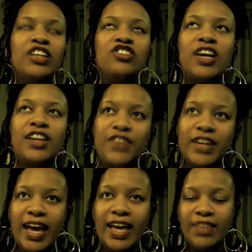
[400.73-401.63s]
try to
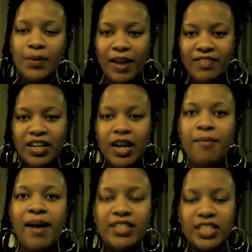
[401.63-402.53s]
forget that we have to come
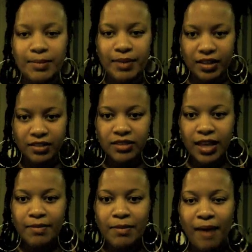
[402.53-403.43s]
back to the middle
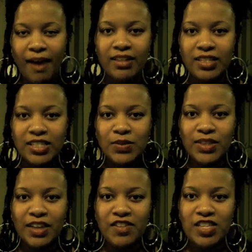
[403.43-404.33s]
and be balanced with
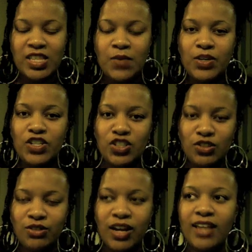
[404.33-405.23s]
everything that we
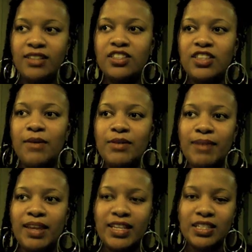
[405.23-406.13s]
do. And so that was
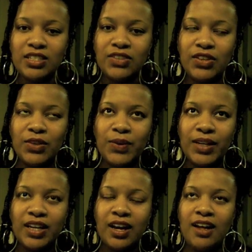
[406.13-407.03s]
my lessons for the week.